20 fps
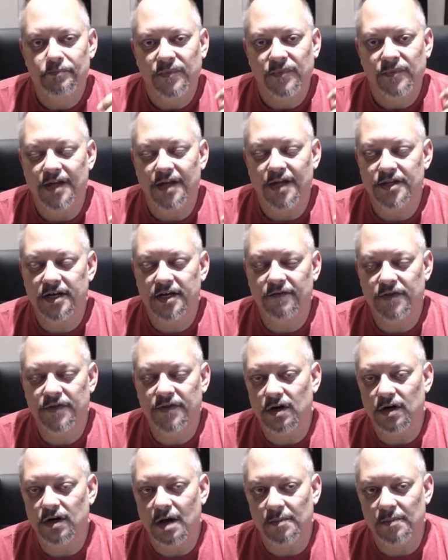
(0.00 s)
And then
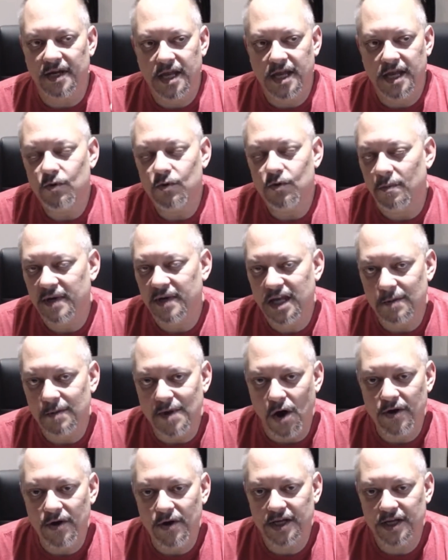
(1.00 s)
I'm like, hey, you want me to keep
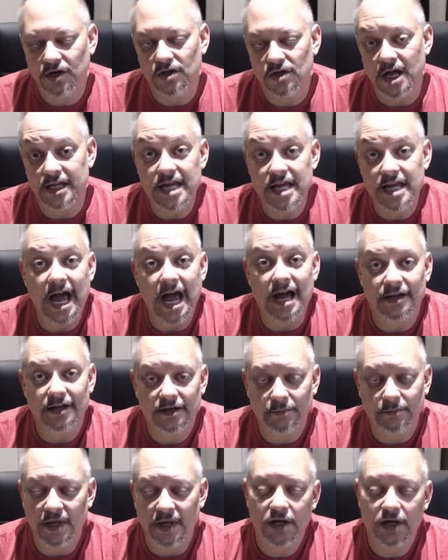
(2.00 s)
going? And they're like, yeah. And
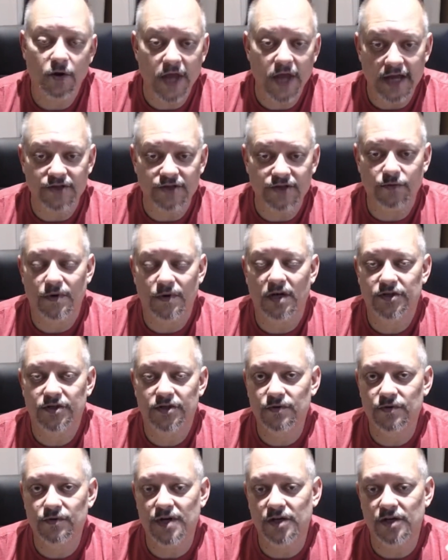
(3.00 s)
I'm like, okay, so what I'll do
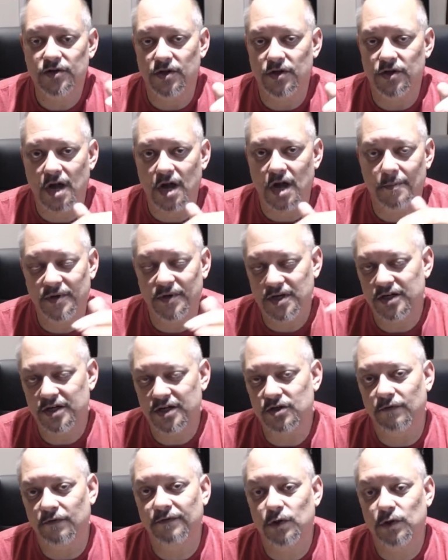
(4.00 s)
is I'll do the
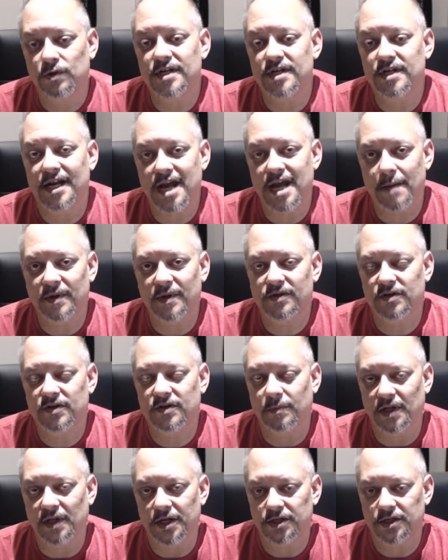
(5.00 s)
computational fluid dynamics
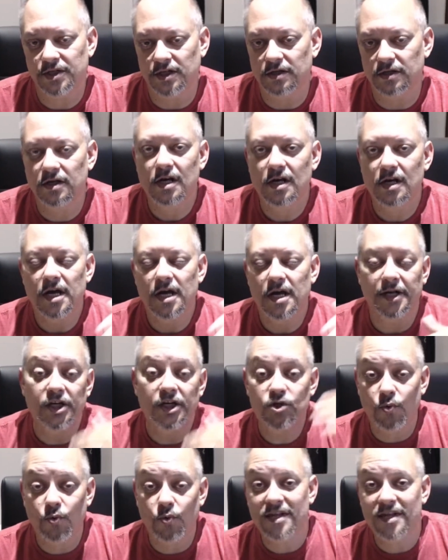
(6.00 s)
simulation. And each
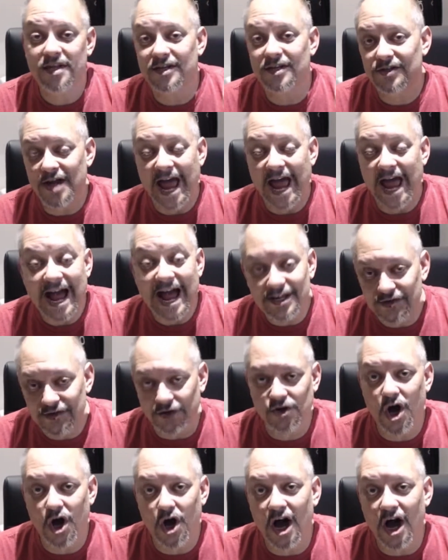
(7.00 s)
one of these adds on
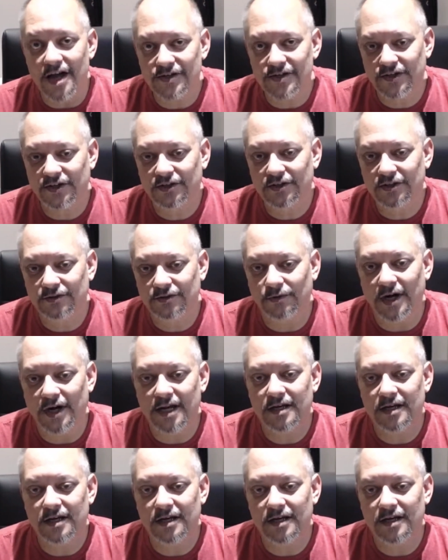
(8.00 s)
cost, right?